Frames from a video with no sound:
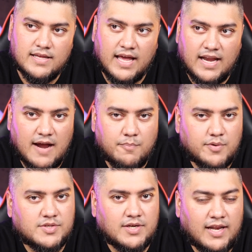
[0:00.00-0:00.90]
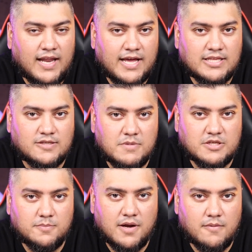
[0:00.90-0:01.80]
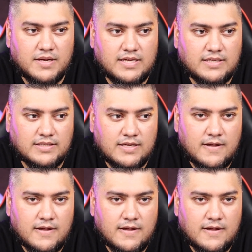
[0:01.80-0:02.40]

And I personally like this much better because